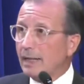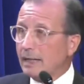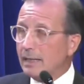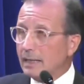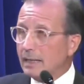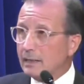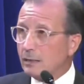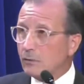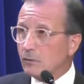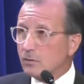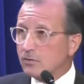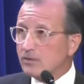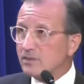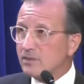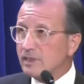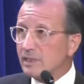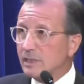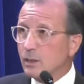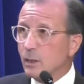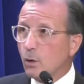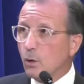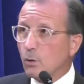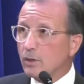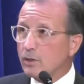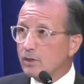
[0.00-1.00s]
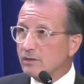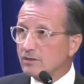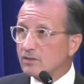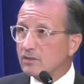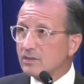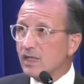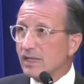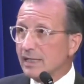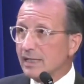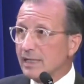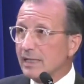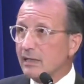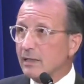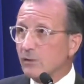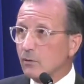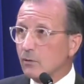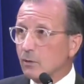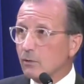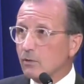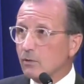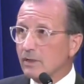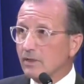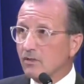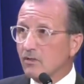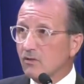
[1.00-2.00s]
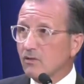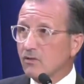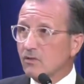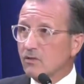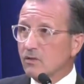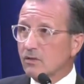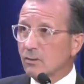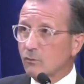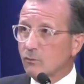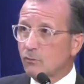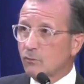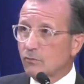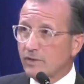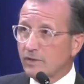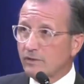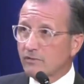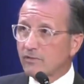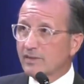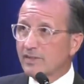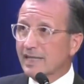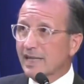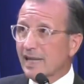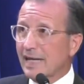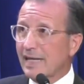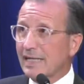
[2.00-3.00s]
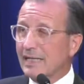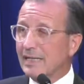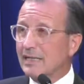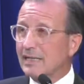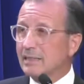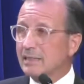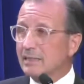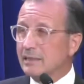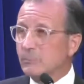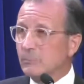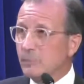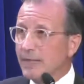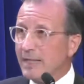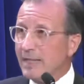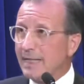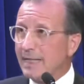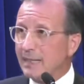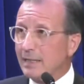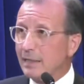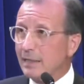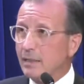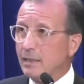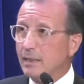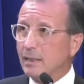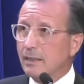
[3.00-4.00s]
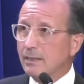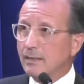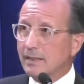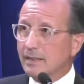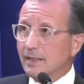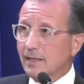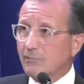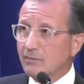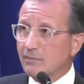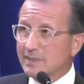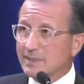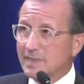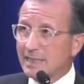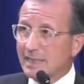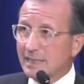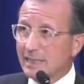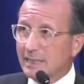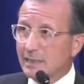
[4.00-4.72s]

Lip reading: Christina Nolan is not here. This is the 5th candidate debate that I've attended.